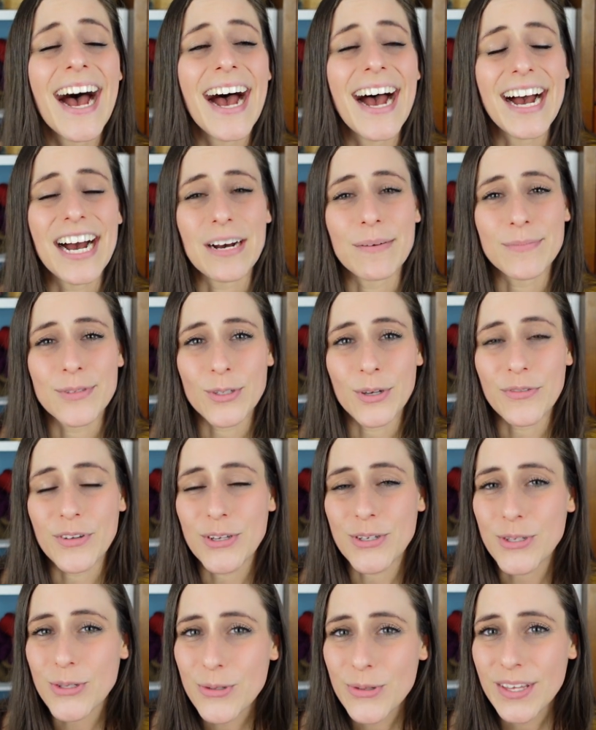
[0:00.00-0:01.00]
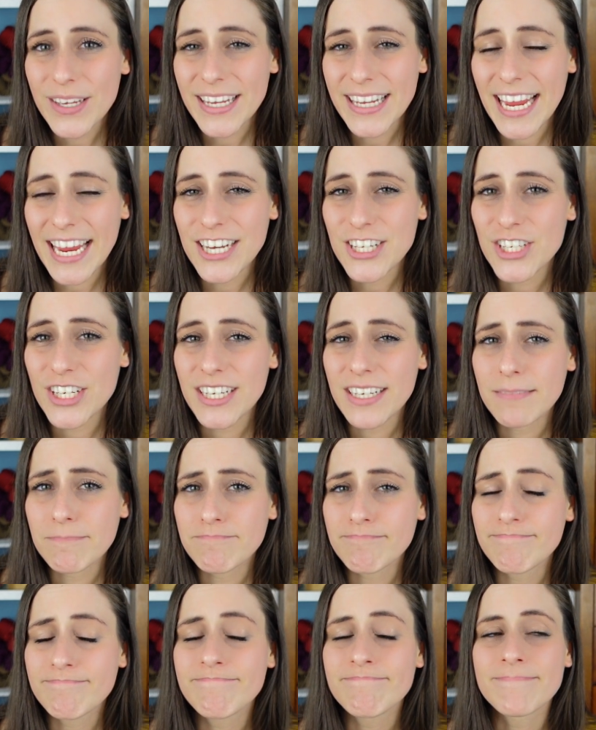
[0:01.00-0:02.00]
Um, so if you do the gauging
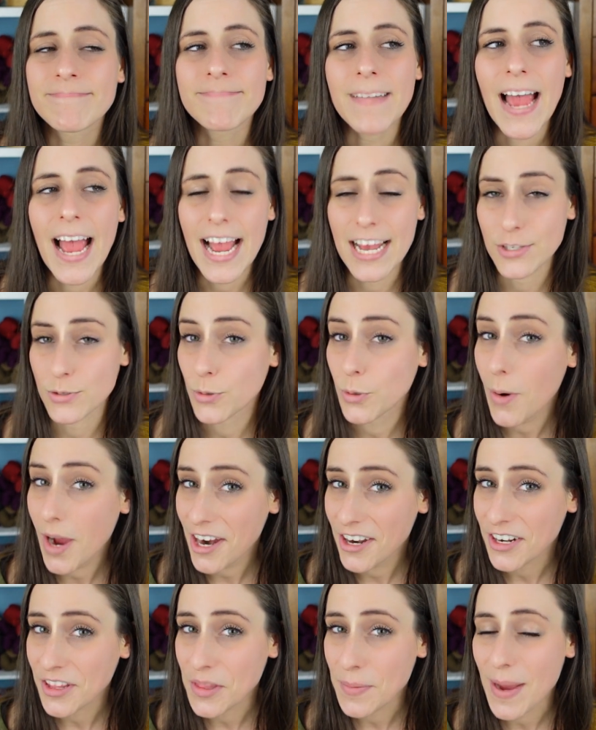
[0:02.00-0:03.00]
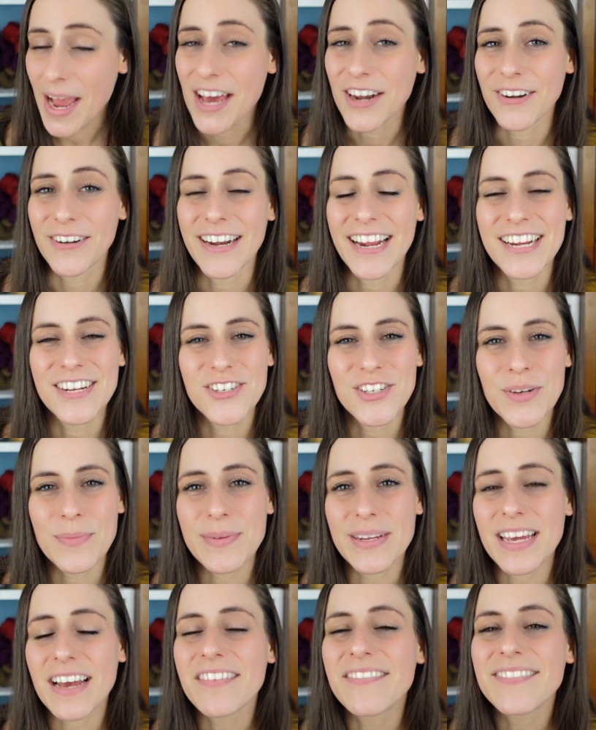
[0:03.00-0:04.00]
as required in the pattern, it should
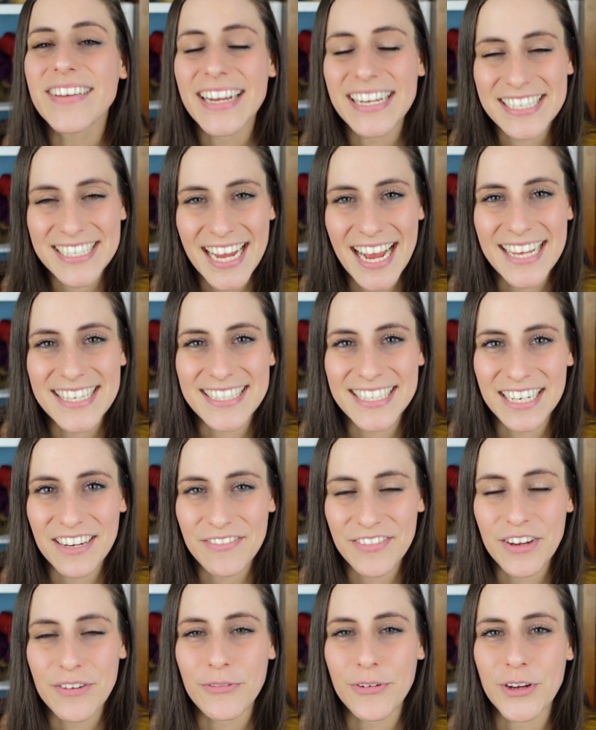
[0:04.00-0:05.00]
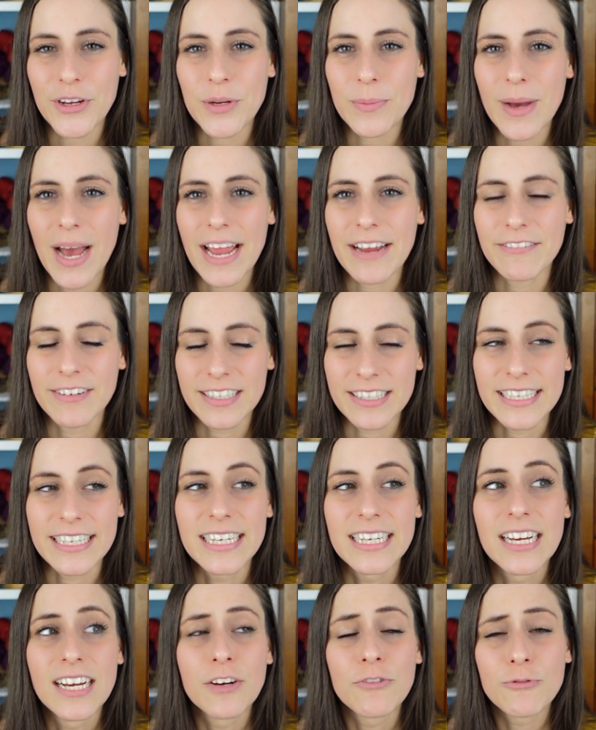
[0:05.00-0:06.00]
be a fantastic fit for you. But I
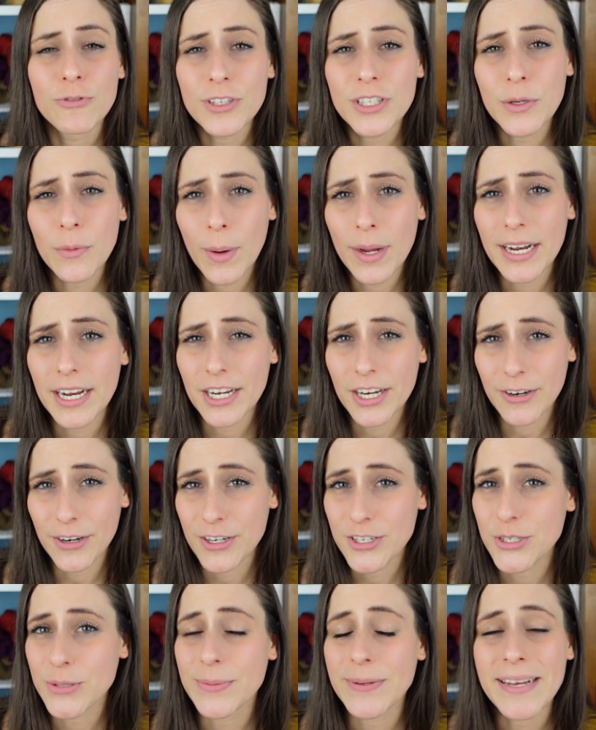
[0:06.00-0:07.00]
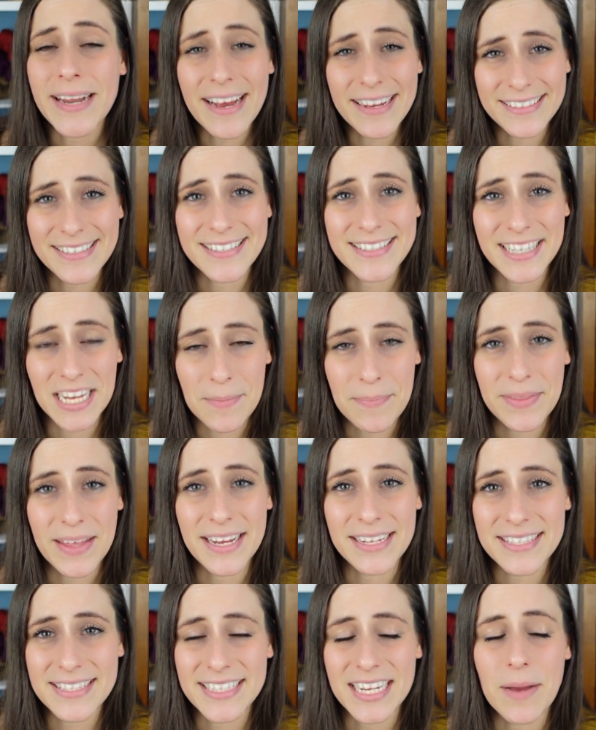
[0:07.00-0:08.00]
really, really want to encourage you not to skip
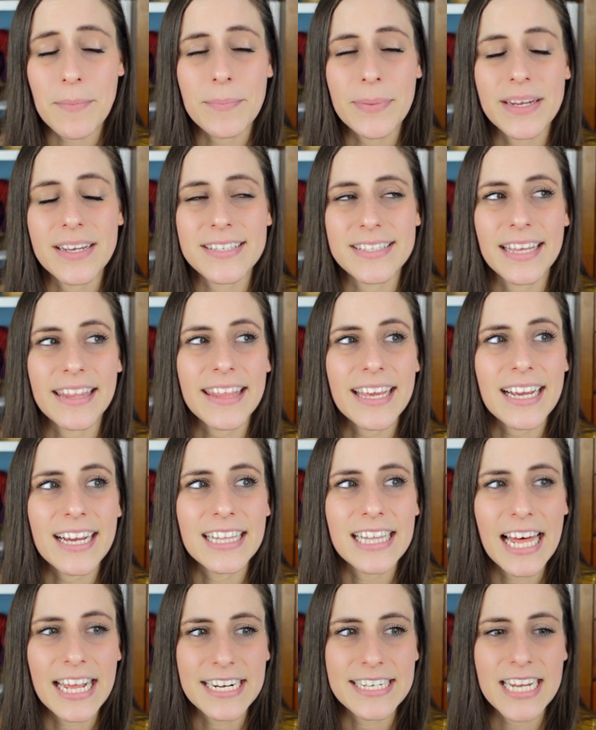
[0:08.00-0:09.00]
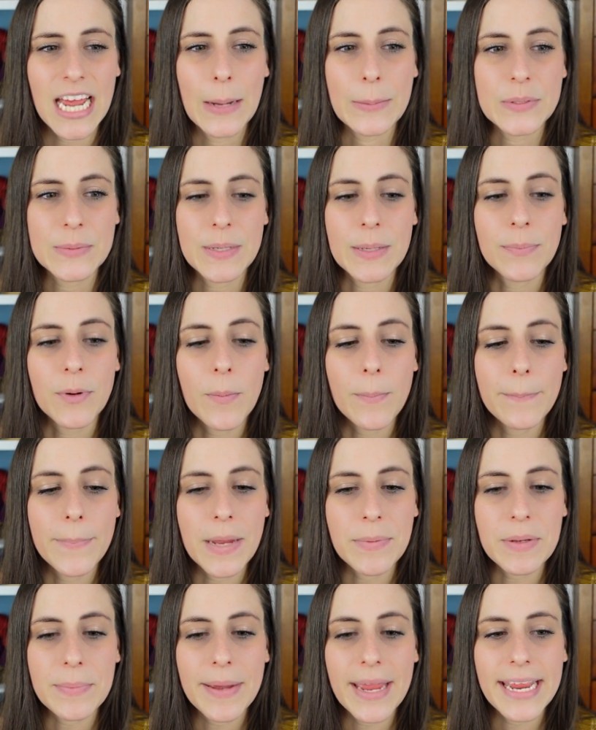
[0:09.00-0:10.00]
that step because I think a lot of times people
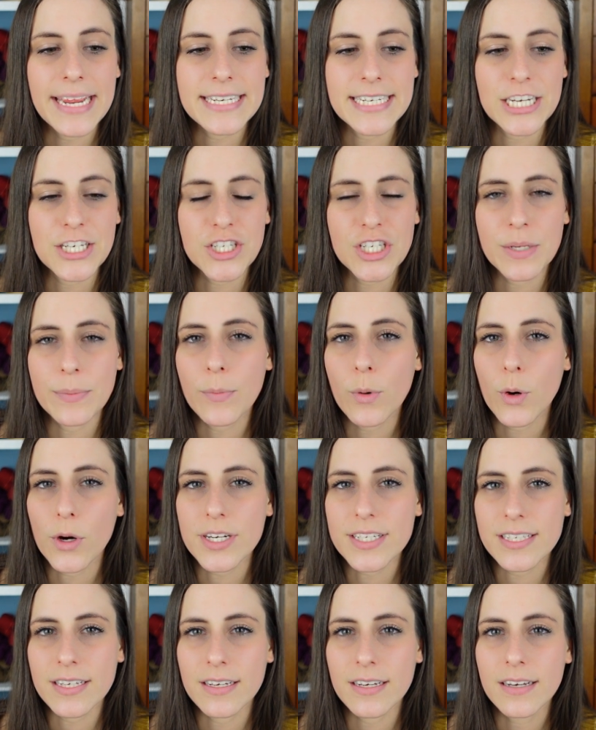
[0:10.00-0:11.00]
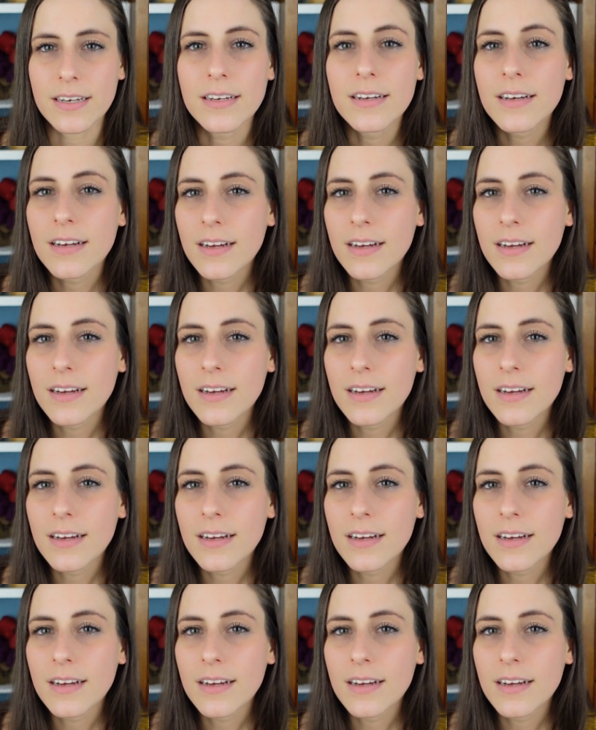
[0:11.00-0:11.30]
maybe pay attention more to